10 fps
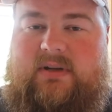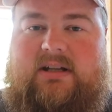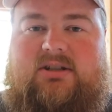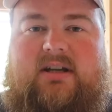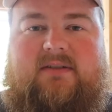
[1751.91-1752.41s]

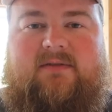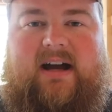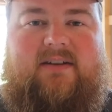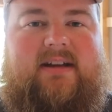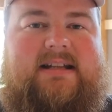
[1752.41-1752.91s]
inch and
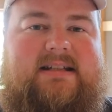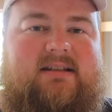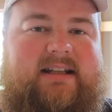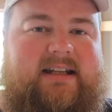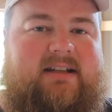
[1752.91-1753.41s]
5 eighths
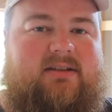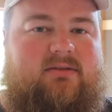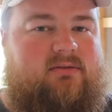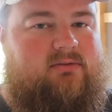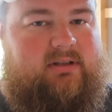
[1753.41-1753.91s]
length
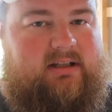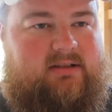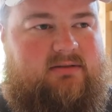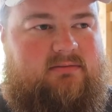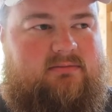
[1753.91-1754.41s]

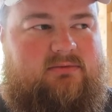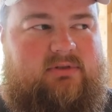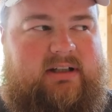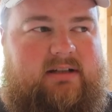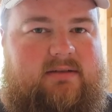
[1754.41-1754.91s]
and
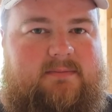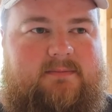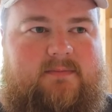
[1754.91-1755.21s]
length.